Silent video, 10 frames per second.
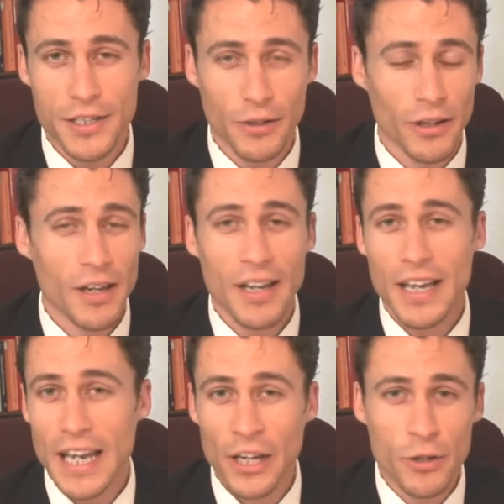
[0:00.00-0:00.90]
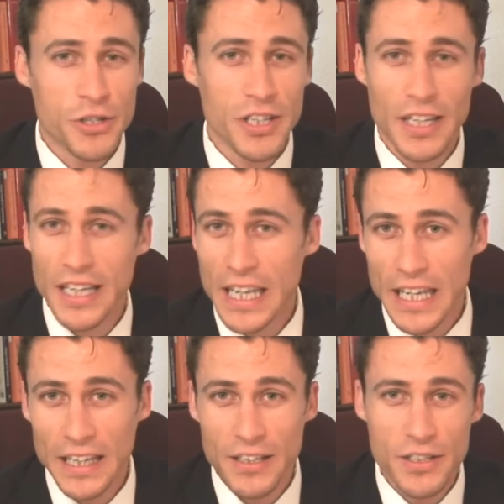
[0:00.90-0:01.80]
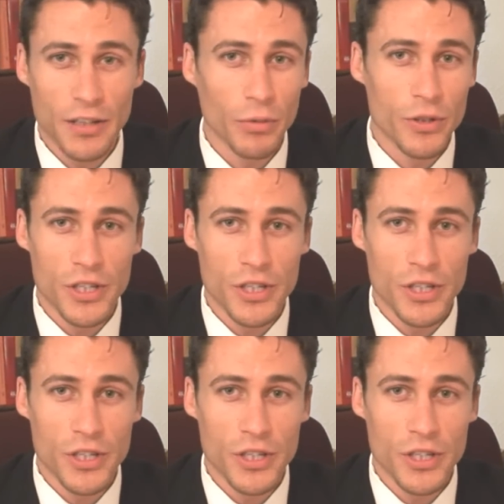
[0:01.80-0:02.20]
They were inner city kids that were